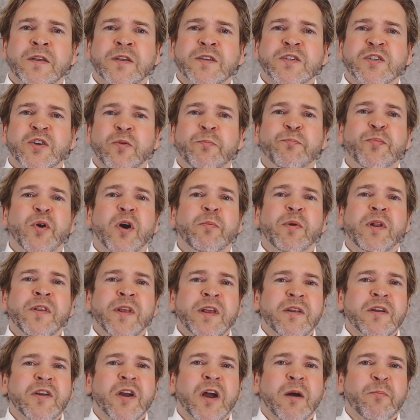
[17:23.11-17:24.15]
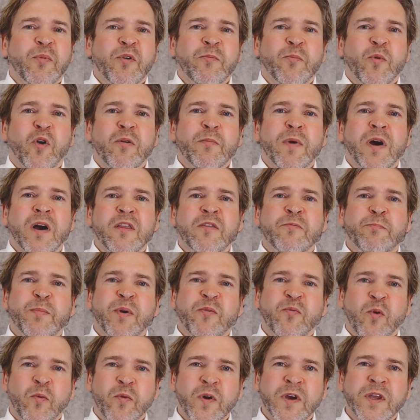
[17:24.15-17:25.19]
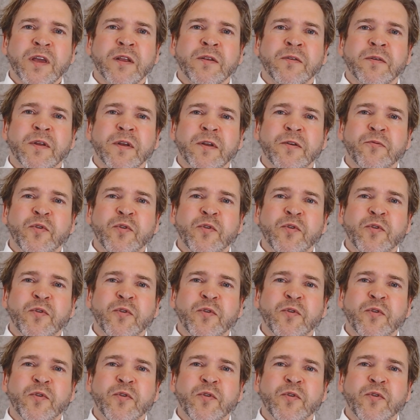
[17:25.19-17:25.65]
So we probably need a couple of more months before we can